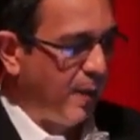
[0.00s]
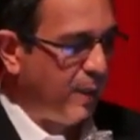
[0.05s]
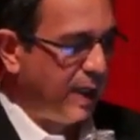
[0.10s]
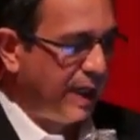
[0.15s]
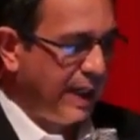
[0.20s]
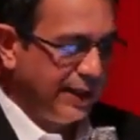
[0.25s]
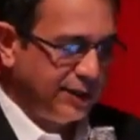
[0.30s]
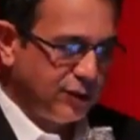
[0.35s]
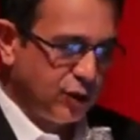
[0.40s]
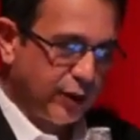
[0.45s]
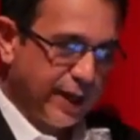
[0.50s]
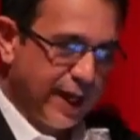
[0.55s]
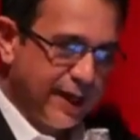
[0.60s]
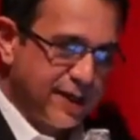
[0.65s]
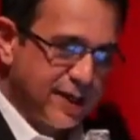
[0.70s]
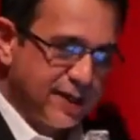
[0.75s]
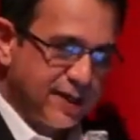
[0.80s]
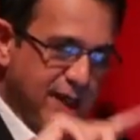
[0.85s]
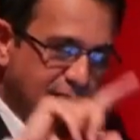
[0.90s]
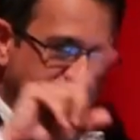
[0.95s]
But let's look at
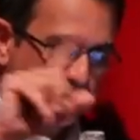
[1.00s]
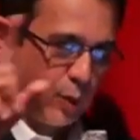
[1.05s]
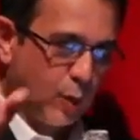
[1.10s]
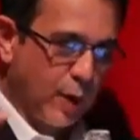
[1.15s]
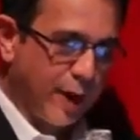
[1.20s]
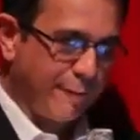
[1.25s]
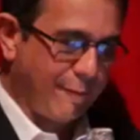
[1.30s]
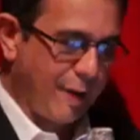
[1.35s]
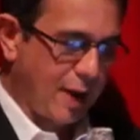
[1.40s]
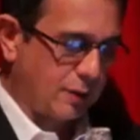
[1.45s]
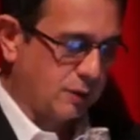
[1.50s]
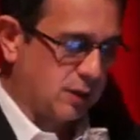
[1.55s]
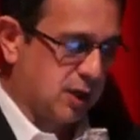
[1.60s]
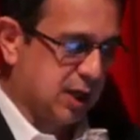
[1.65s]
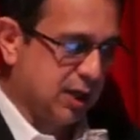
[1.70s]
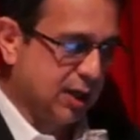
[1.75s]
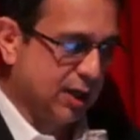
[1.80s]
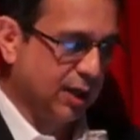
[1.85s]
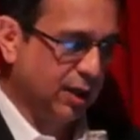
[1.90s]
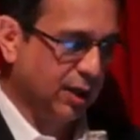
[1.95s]
it the other way around.
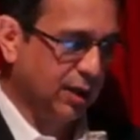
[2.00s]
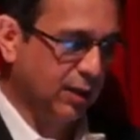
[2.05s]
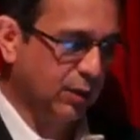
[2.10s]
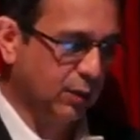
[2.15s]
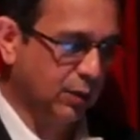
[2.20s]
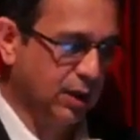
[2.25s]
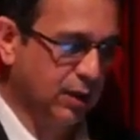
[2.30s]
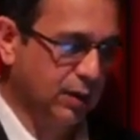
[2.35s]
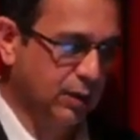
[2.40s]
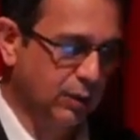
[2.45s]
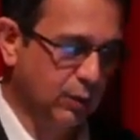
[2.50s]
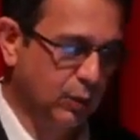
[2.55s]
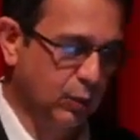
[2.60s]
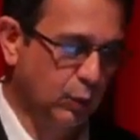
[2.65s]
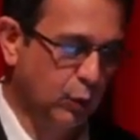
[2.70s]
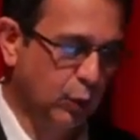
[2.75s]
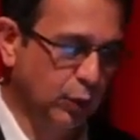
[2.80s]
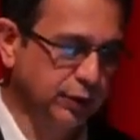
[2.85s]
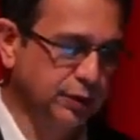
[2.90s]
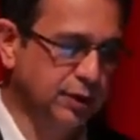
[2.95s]

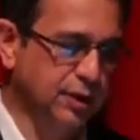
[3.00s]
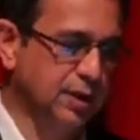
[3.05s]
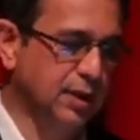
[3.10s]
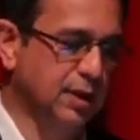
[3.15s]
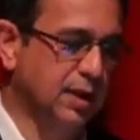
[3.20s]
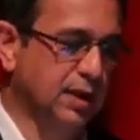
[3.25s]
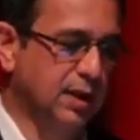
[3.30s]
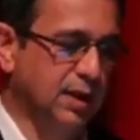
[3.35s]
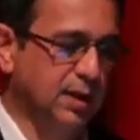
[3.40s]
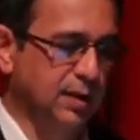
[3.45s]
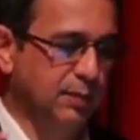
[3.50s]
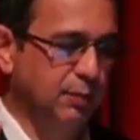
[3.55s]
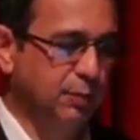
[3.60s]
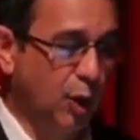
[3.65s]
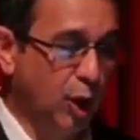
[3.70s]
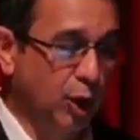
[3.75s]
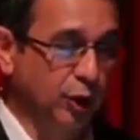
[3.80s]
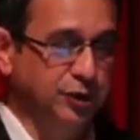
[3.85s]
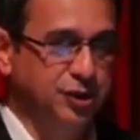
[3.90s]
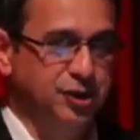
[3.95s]
What
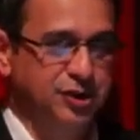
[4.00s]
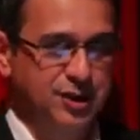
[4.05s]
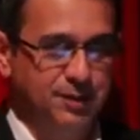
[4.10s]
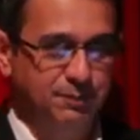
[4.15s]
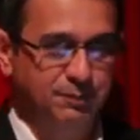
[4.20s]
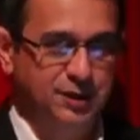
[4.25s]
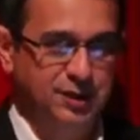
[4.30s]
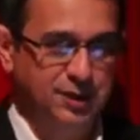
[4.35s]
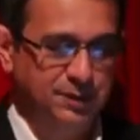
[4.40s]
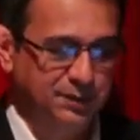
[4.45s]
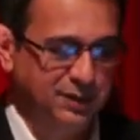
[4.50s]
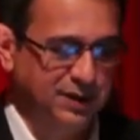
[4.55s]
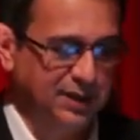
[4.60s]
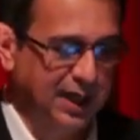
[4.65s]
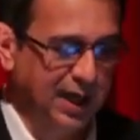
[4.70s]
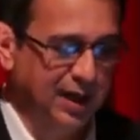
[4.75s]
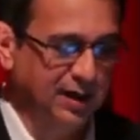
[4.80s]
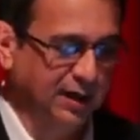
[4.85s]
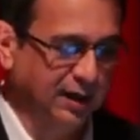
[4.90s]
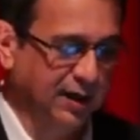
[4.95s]
POTS symptoms
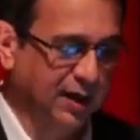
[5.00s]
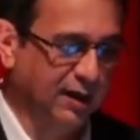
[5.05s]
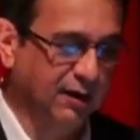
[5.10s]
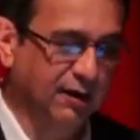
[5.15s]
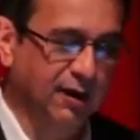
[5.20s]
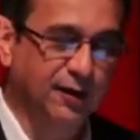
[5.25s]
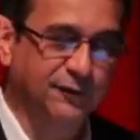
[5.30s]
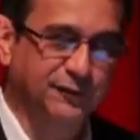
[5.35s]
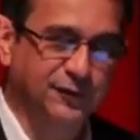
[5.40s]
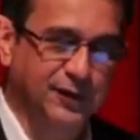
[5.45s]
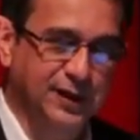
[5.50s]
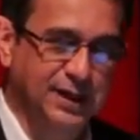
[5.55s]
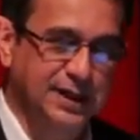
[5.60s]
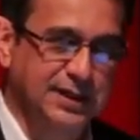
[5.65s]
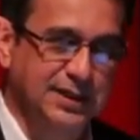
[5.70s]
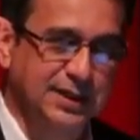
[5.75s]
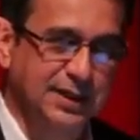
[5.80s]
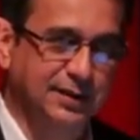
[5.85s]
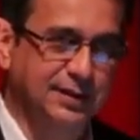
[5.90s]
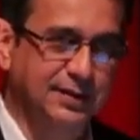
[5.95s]
can occur after
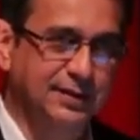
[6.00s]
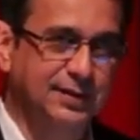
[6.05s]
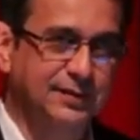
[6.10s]
eating?